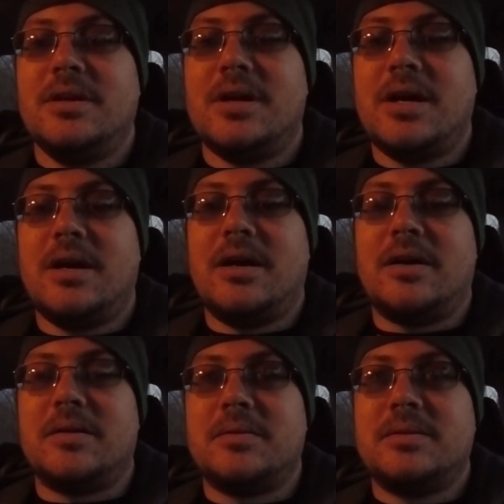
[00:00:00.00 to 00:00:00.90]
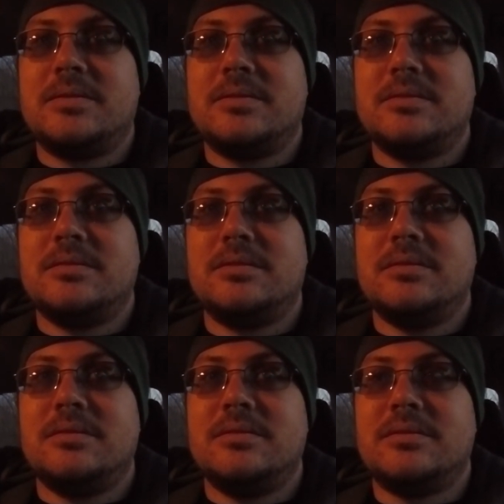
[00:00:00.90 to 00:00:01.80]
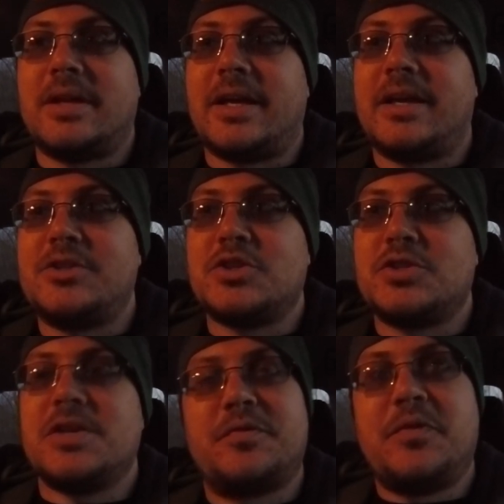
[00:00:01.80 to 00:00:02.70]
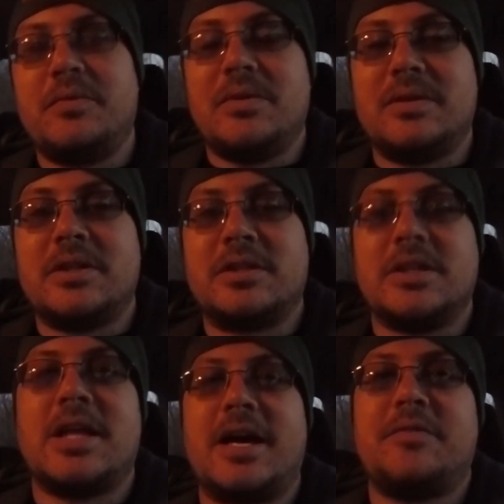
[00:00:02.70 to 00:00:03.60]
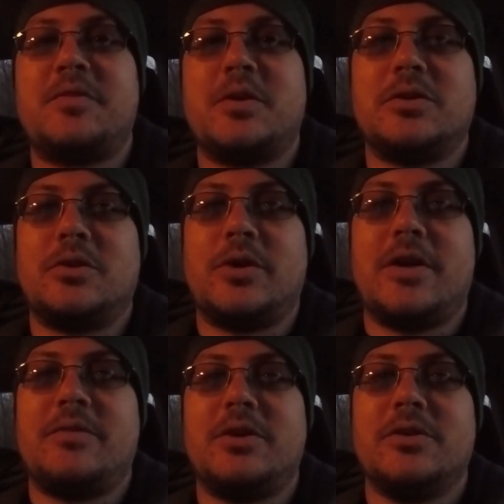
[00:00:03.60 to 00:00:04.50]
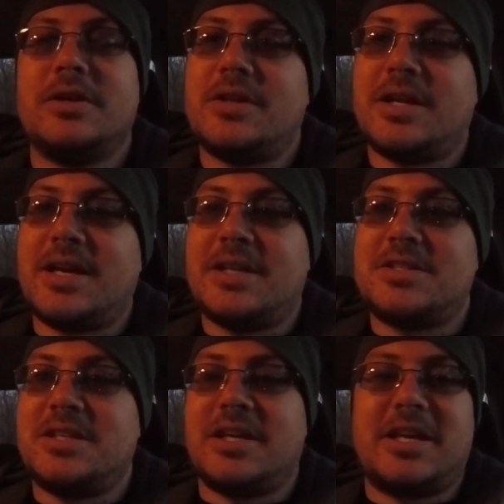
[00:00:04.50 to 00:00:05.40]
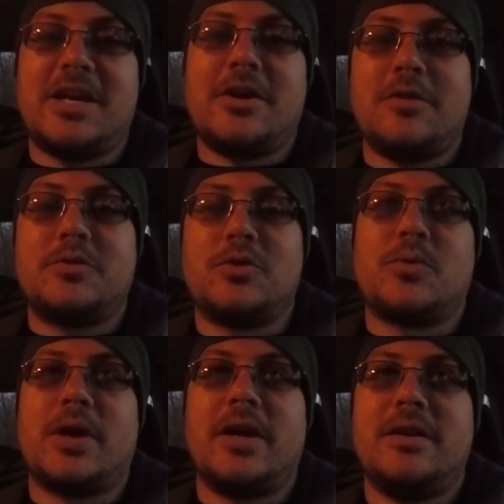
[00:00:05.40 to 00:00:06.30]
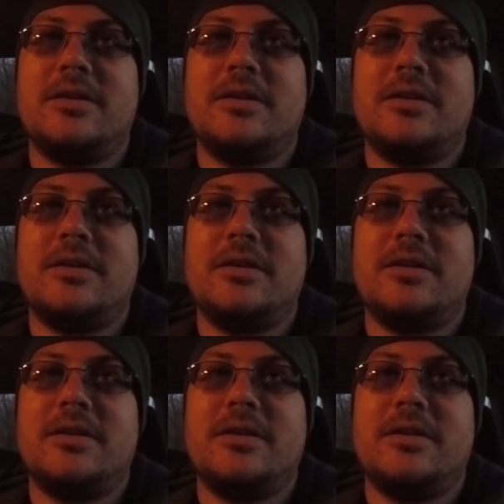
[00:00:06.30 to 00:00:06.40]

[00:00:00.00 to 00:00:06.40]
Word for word: uh, like it just, if the, the line felt a little heavier, and then I kind of seen it kick off to the right,